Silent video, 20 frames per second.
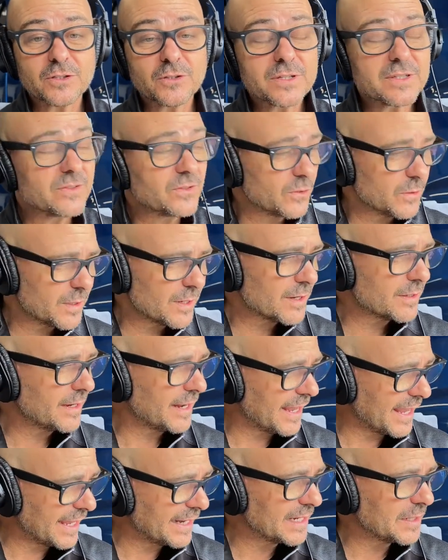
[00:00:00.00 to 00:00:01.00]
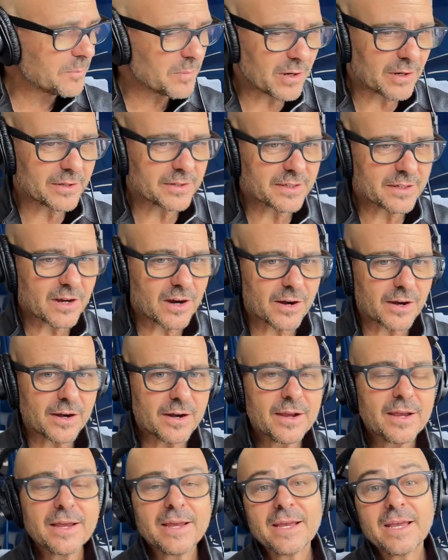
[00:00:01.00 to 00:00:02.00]
You can do it on any part of the car.
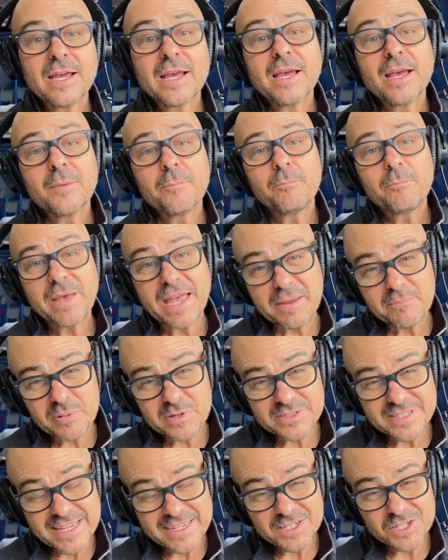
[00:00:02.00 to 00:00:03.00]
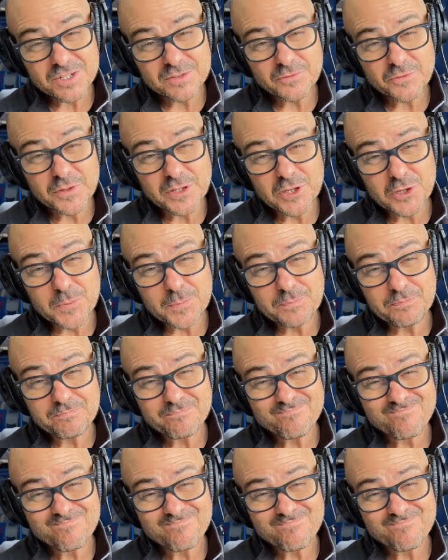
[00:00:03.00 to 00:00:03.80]
Paint protection film,